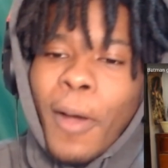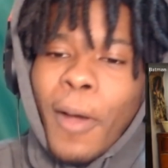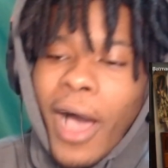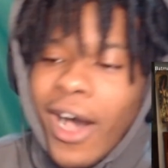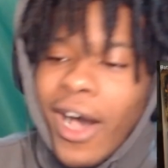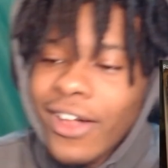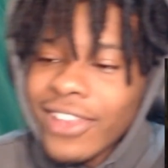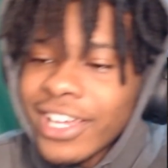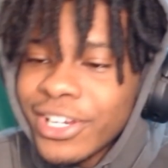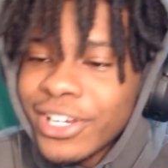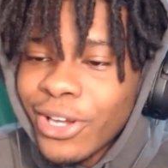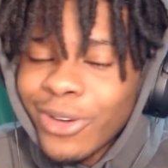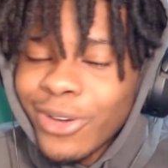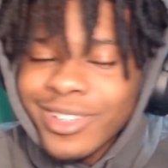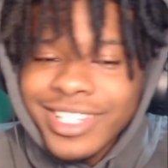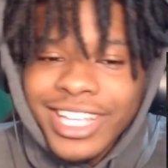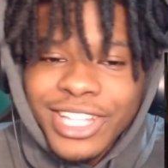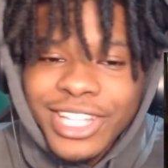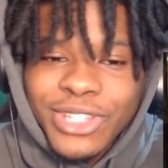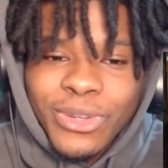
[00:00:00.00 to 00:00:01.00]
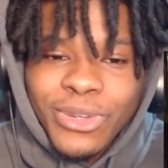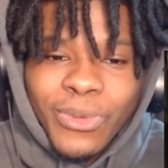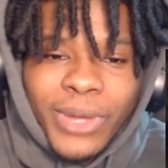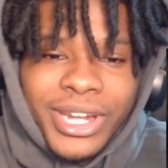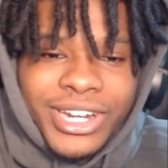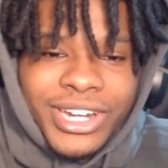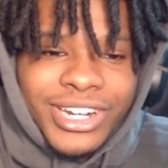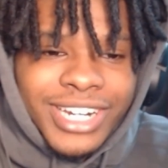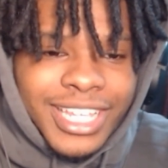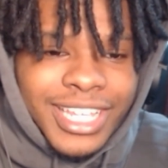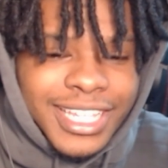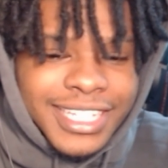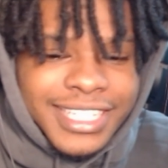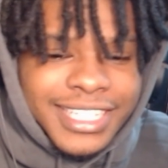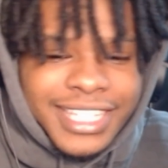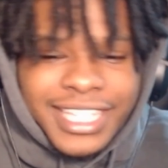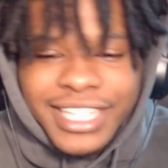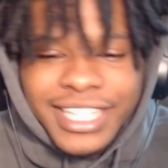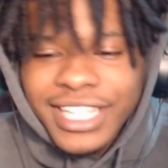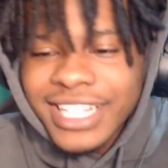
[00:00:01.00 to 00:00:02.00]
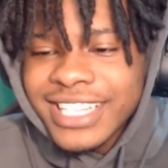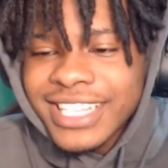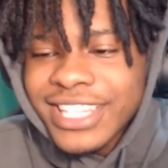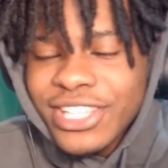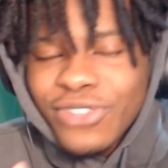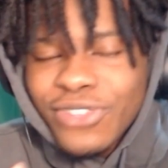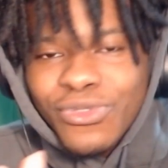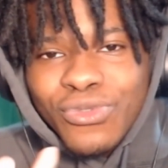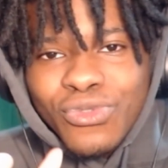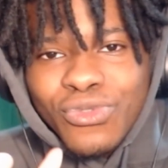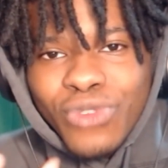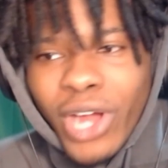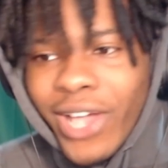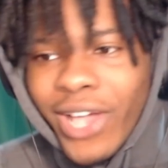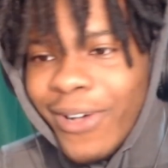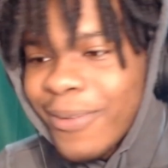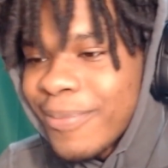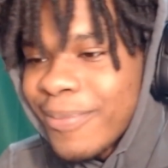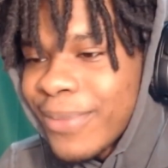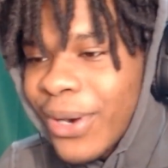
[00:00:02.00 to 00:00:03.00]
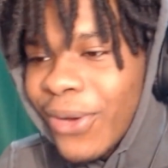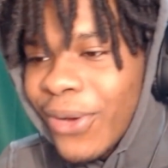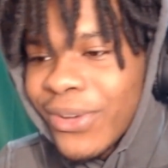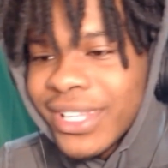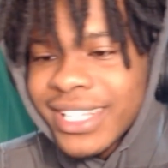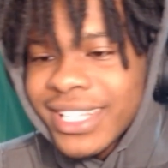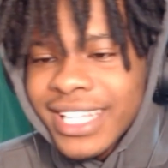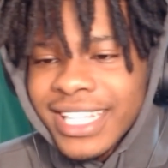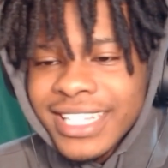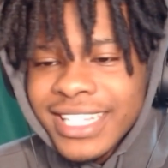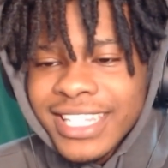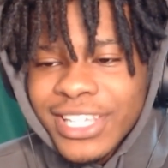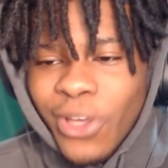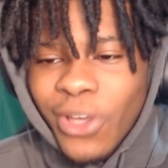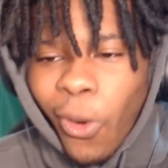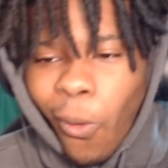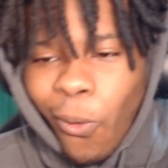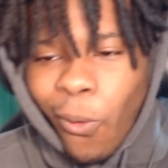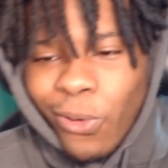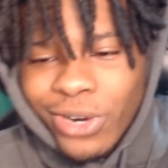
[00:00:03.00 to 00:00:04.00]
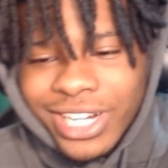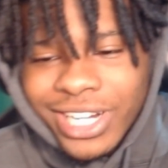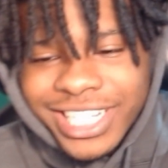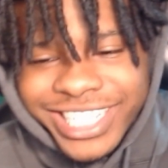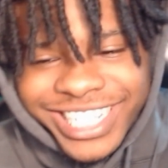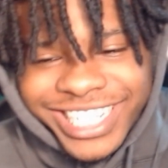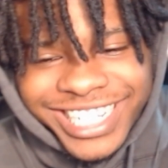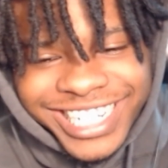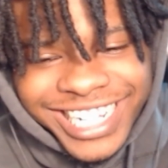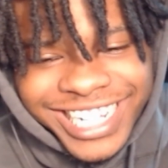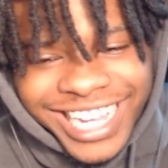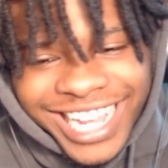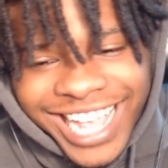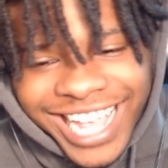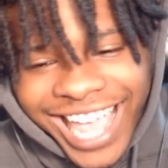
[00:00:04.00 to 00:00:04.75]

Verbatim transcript: All I know is that Twitter is the is the realm, bro, is, is the origin